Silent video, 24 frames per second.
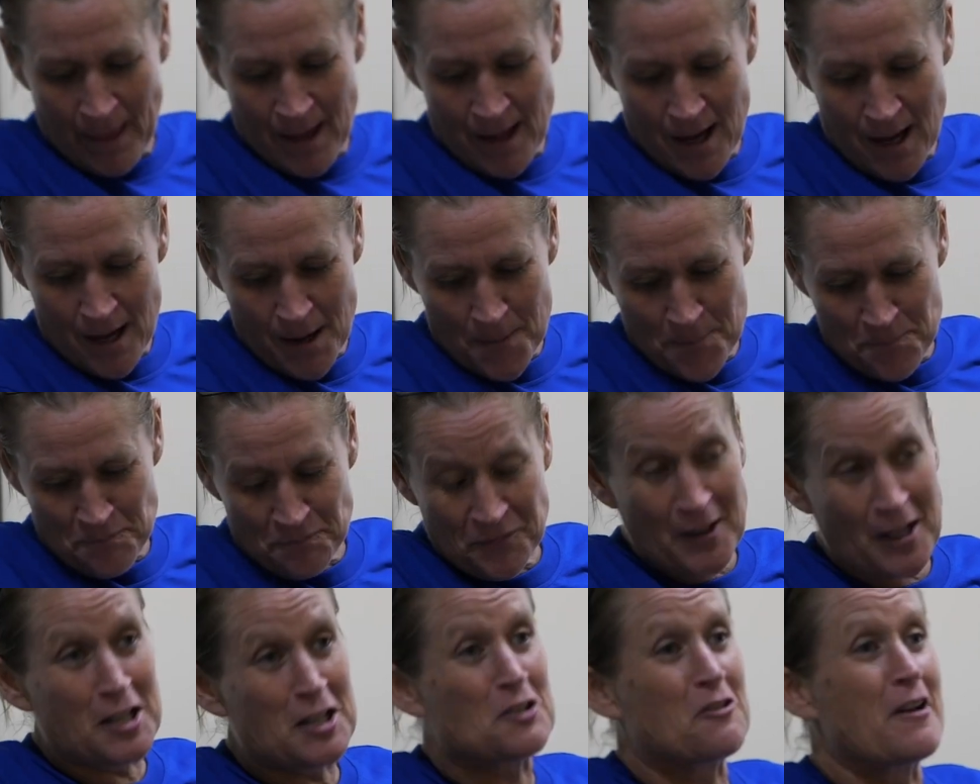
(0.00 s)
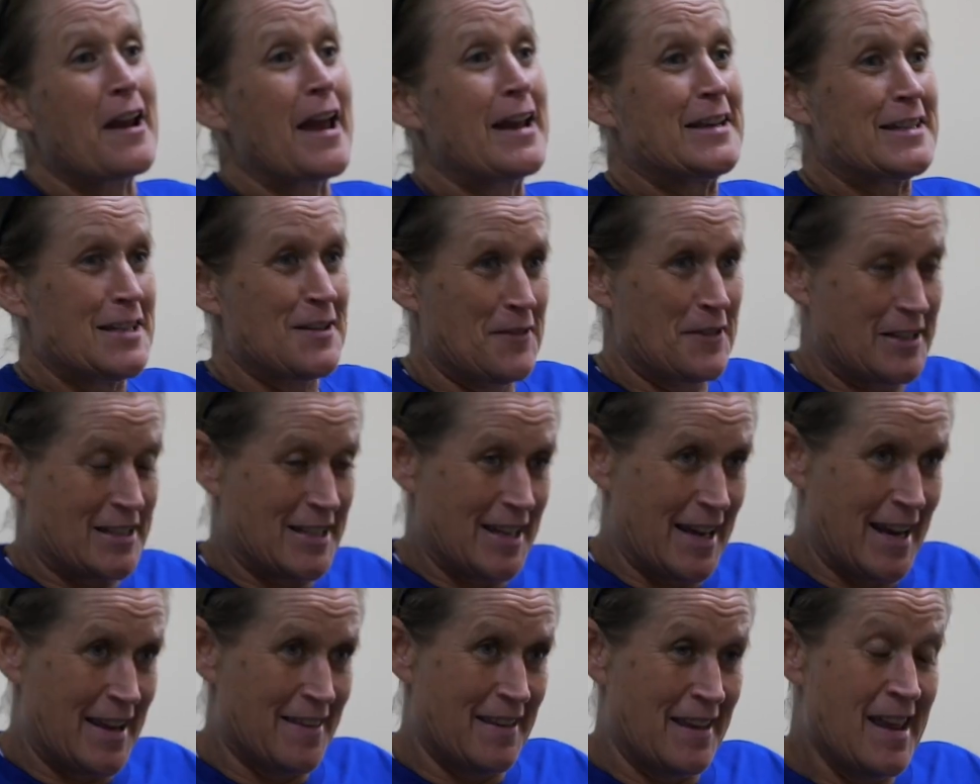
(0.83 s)
Mm.
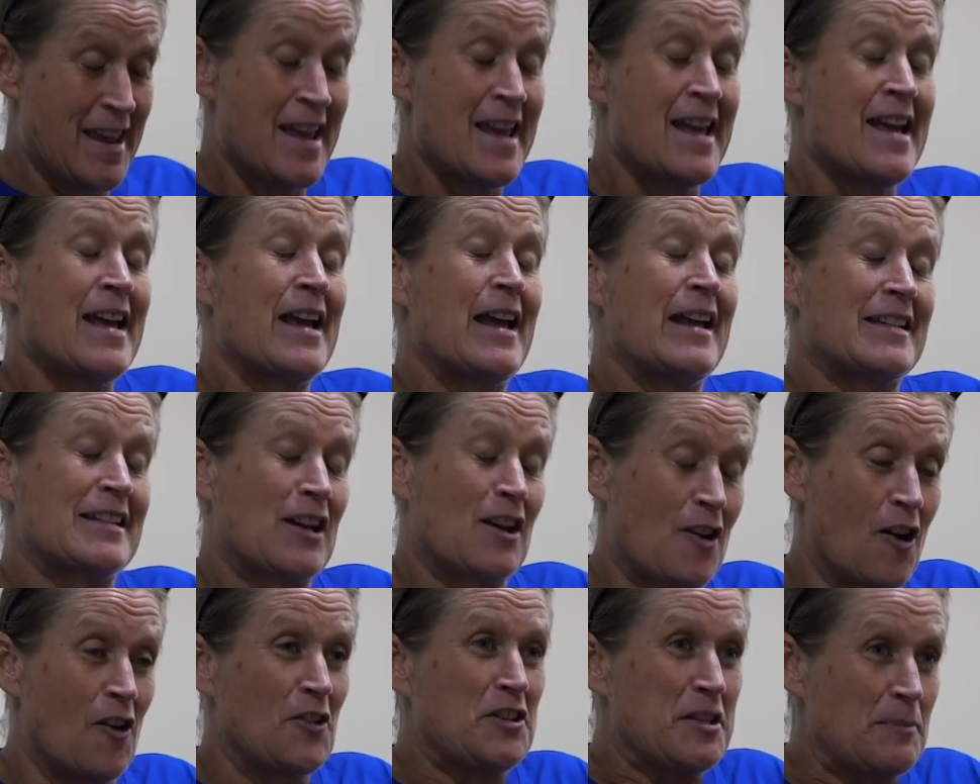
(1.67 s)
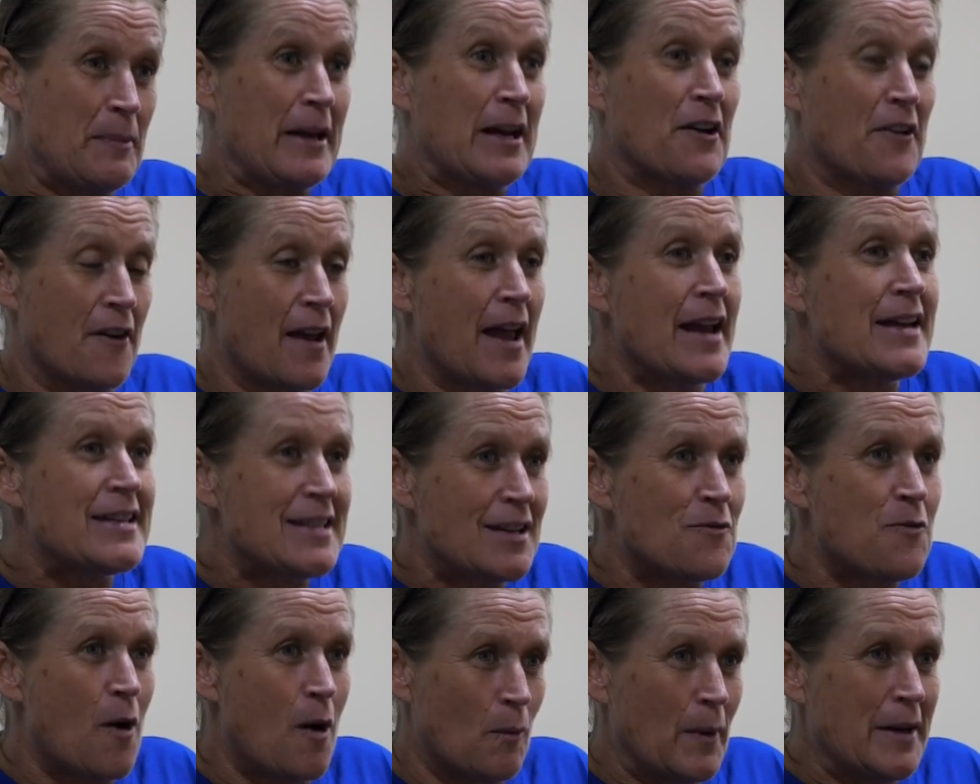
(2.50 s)
Creativity, it's got to be
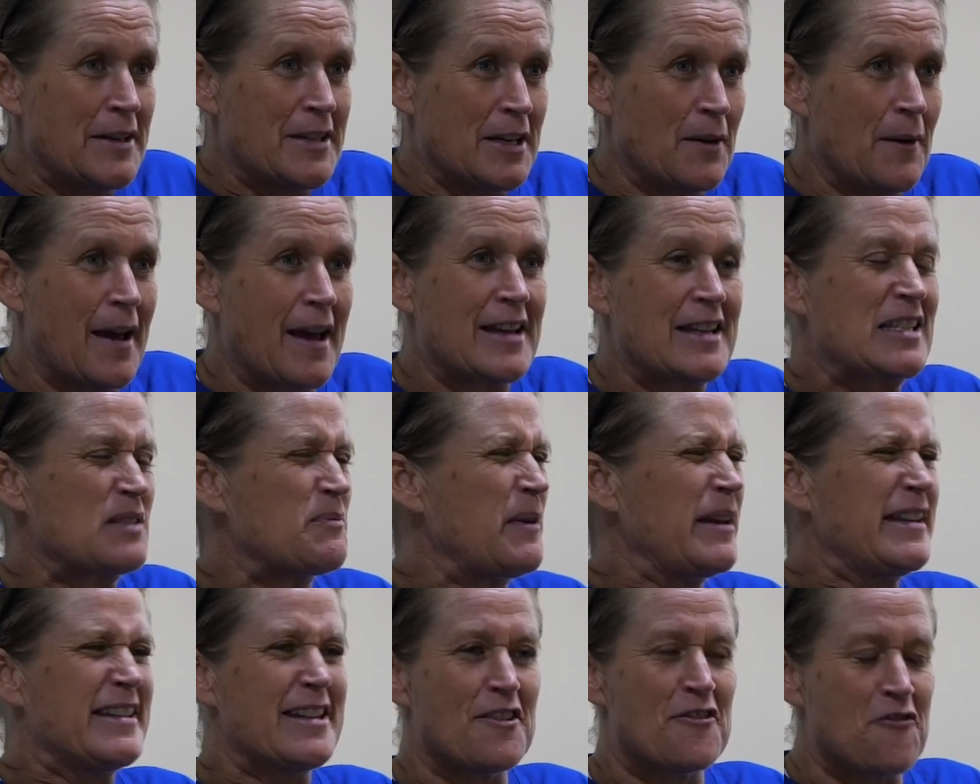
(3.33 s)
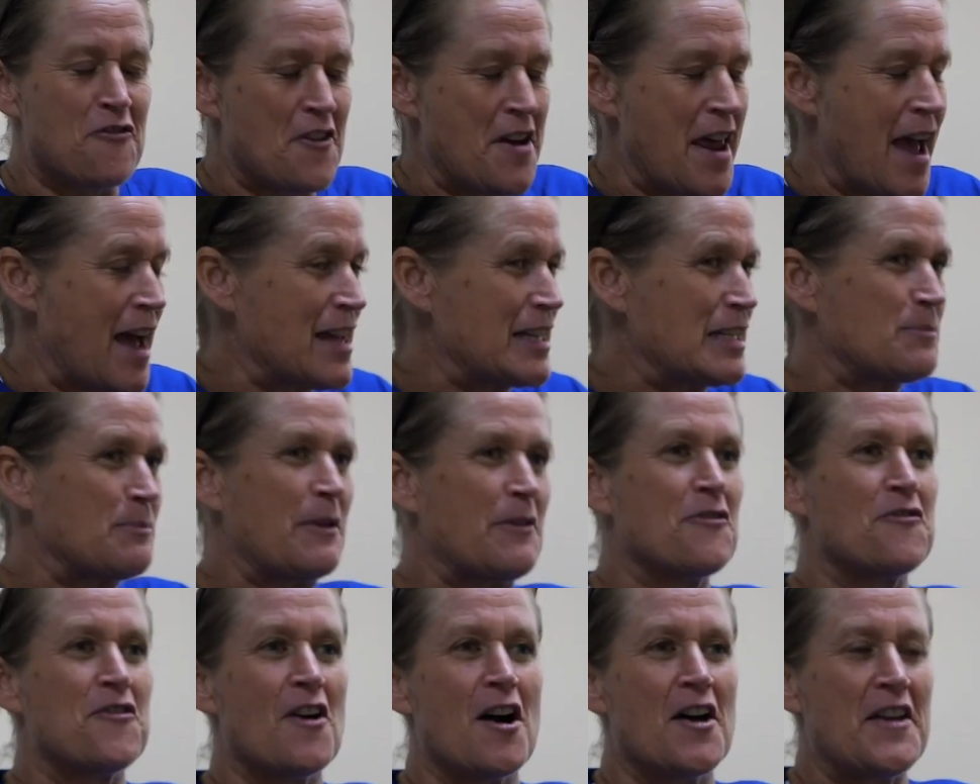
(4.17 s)
creative what we do. It has to be different, it has to be
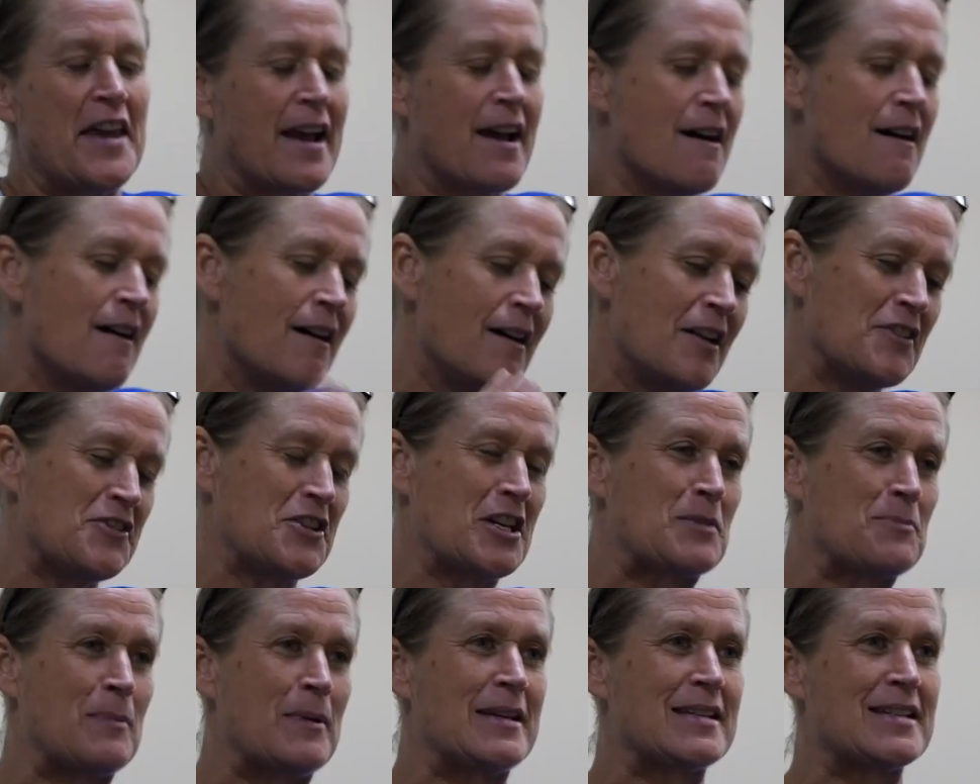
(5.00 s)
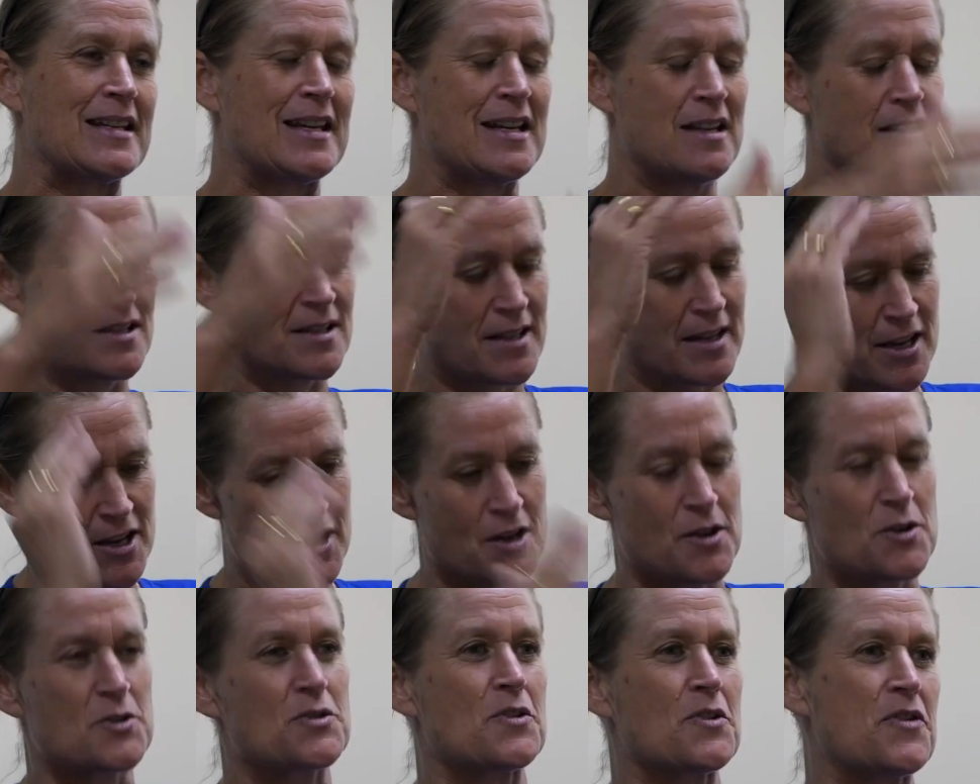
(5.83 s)
fun. It can't just be seen as the
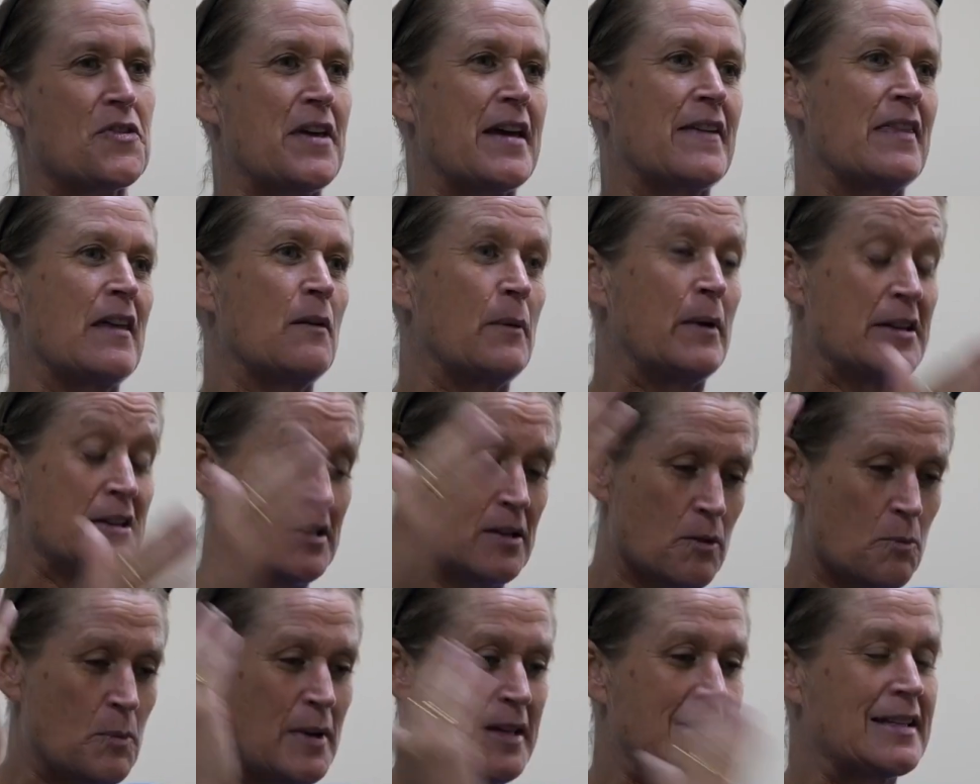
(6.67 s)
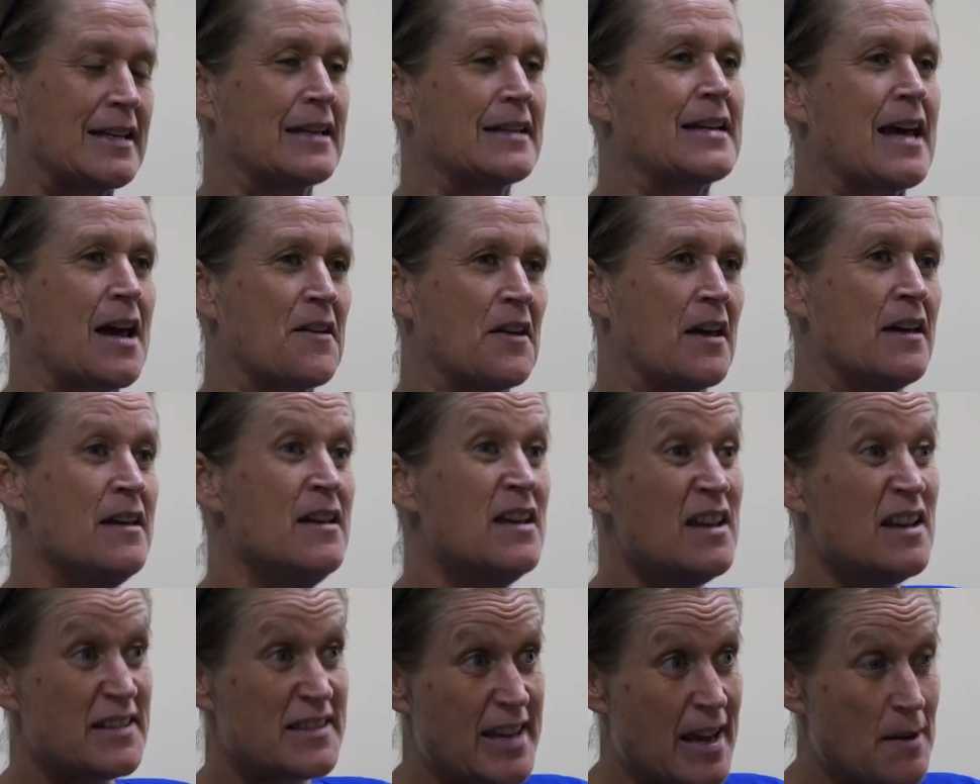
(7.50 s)
usual thing that we do when we sit down at
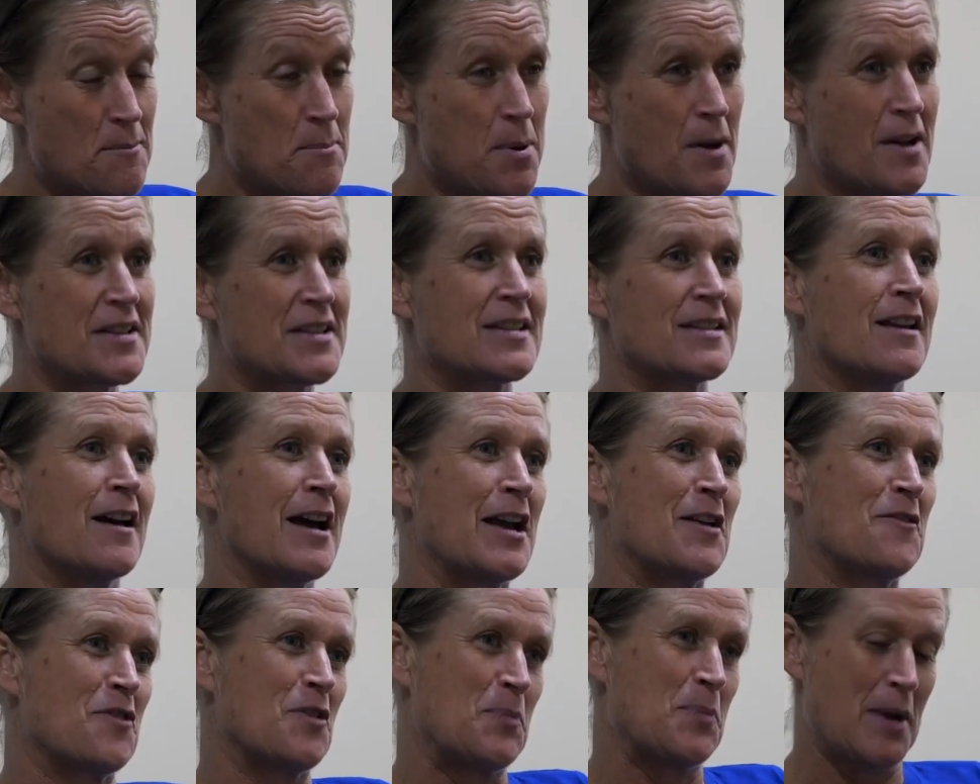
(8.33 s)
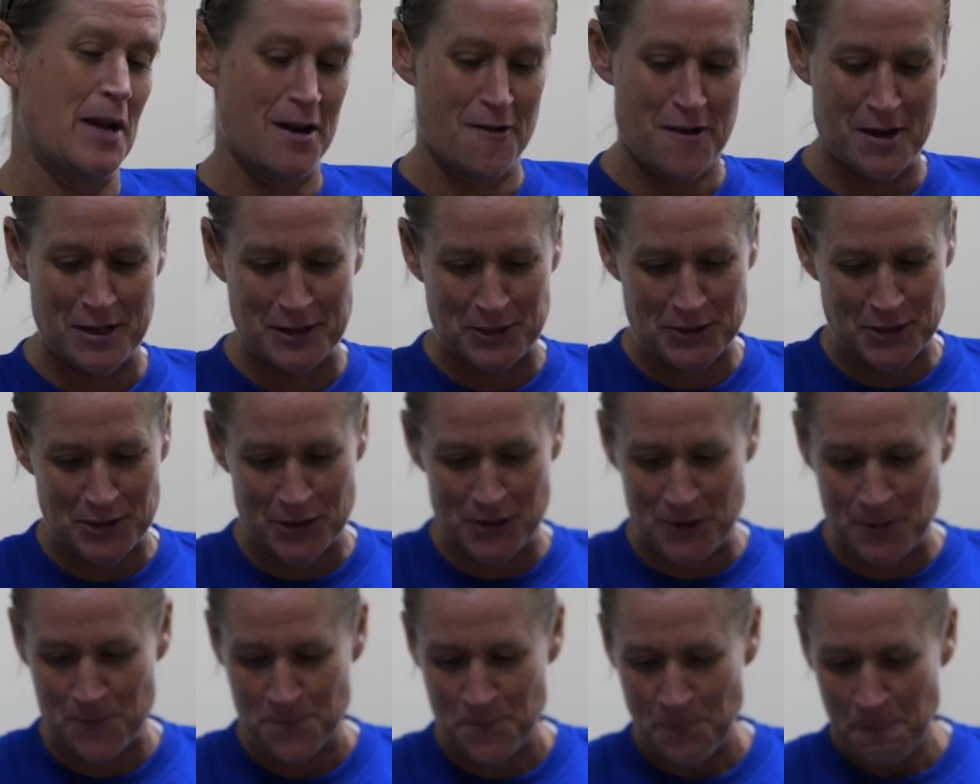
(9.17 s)
10 past nine for period two.